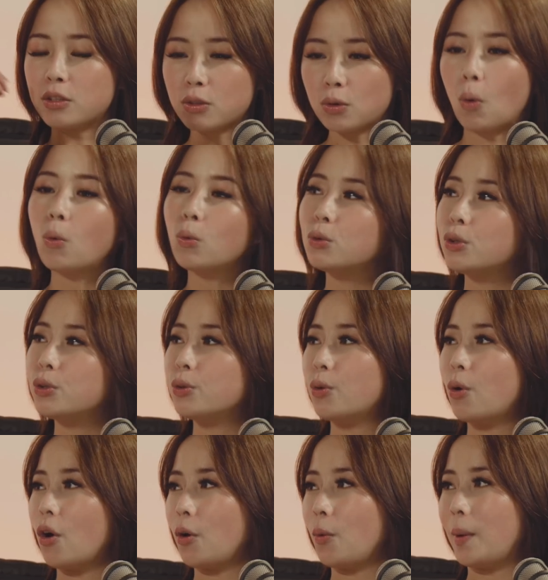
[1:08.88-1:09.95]
scold you
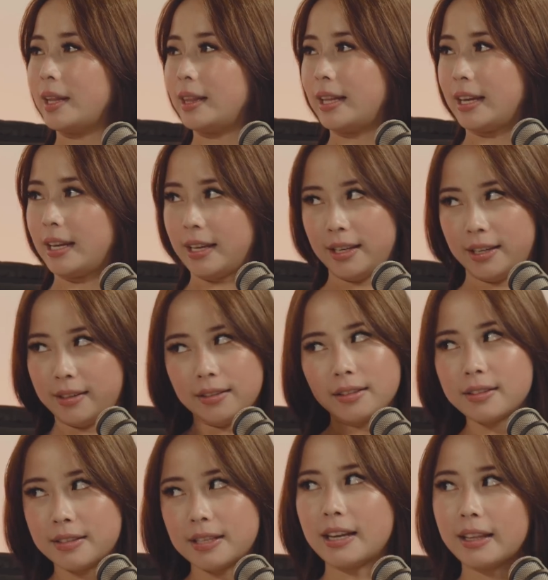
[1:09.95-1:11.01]
or when they
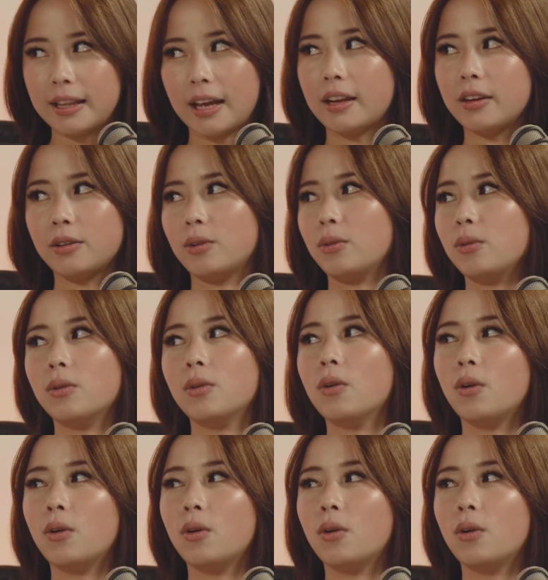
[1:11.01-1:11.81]
say that, you know,